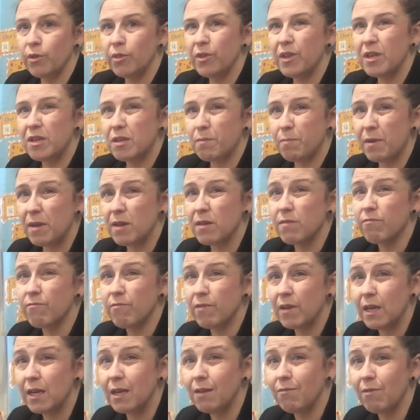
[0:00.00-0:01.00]
this bit's
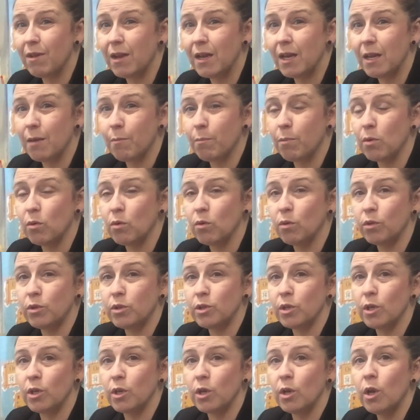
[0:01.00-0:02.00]
really, really
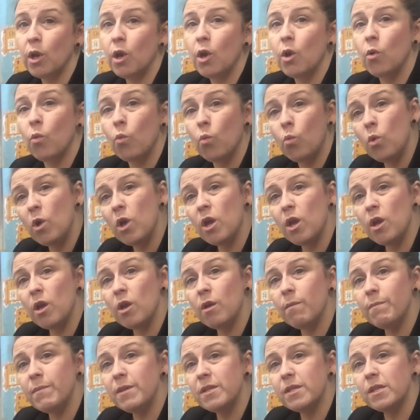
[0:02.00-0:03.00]
important.
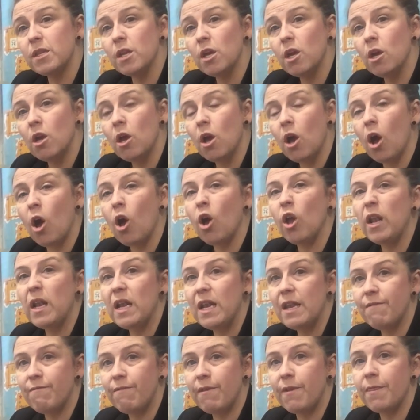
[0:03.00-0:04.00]
Worms are
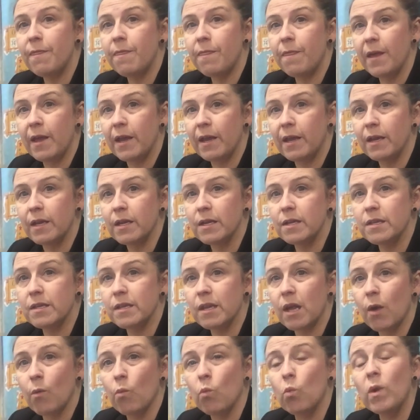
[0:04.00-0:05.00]
living things,
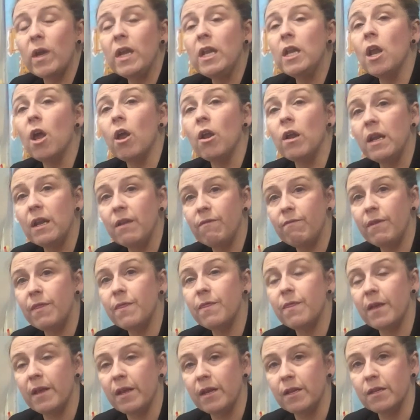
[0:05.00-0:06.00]
and we know
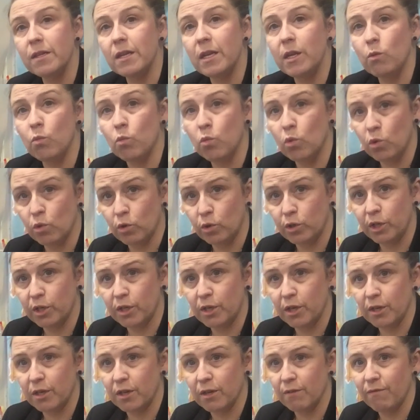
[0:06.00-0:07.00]
living things need water
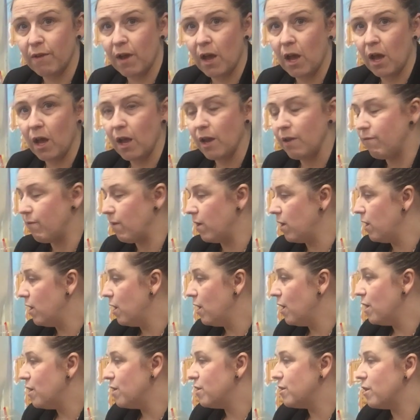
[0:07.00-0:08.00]
to survive.
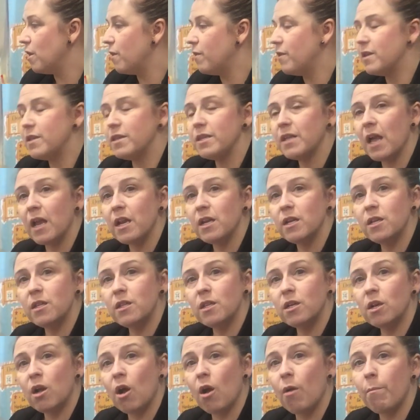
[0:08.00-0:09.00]
So the sand and
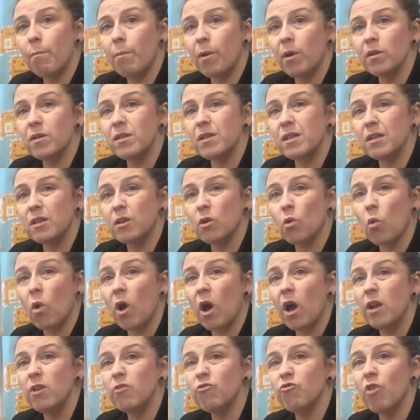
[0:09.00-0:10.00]
the compost is
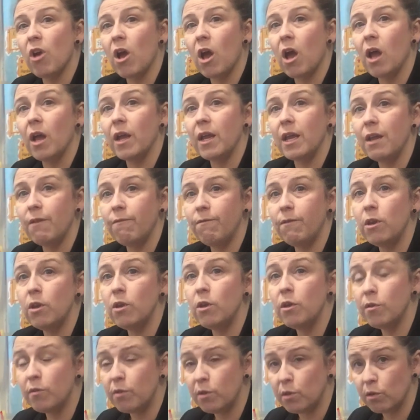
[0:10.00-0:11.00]
quite dry. If you
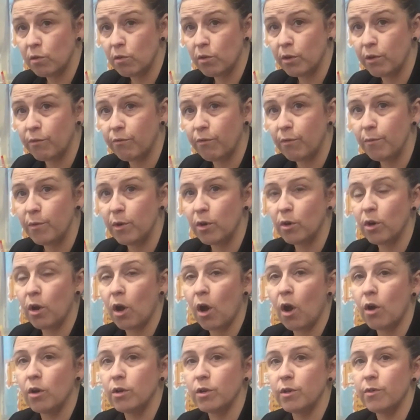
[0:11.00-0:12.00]
use soil from your
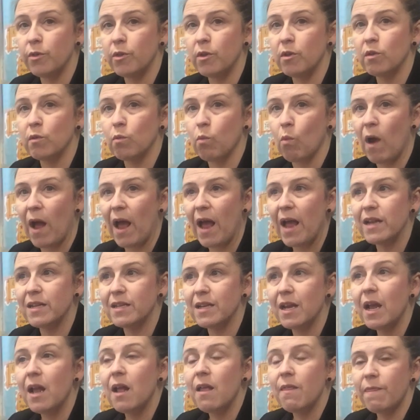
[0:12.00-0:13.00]
garden that's wet,
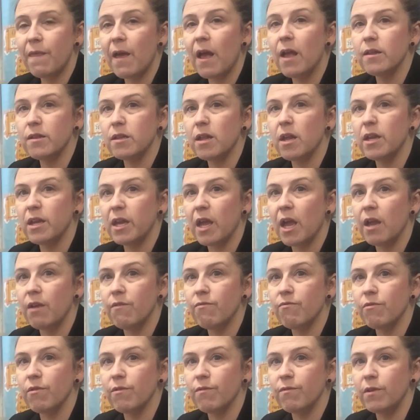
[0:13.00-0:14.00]
that's okay
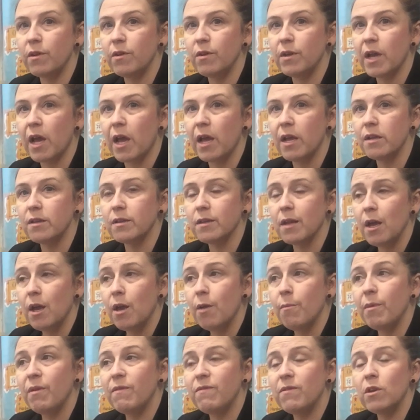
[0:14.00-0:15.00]
for a few days.
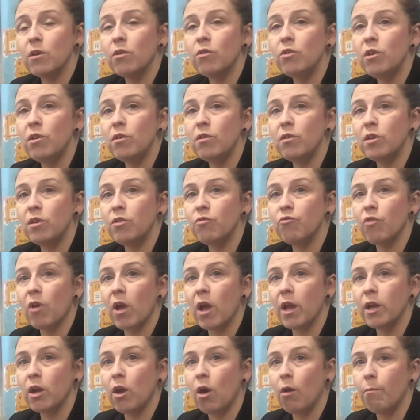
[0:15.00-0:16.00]
But if you're using
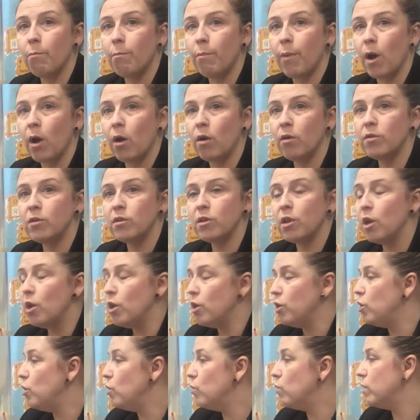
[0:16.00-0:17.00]
dry compost,
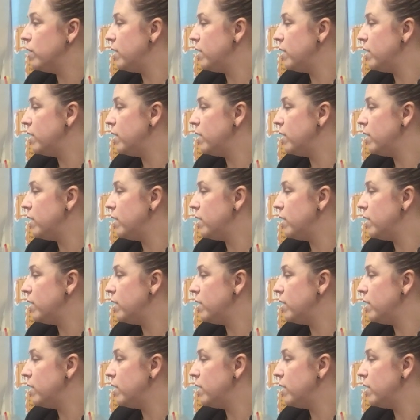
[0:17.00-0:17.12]
you will